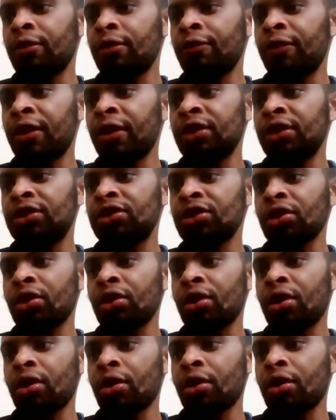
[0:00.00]

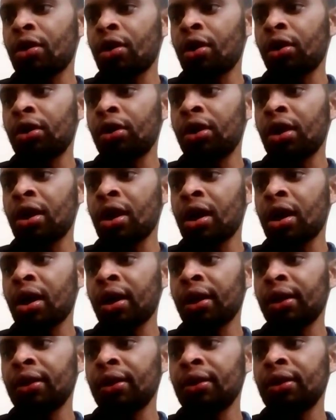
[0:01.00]
venture
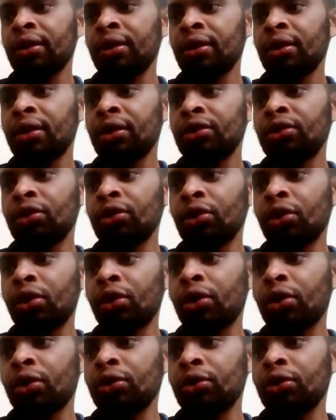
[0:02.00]
online to,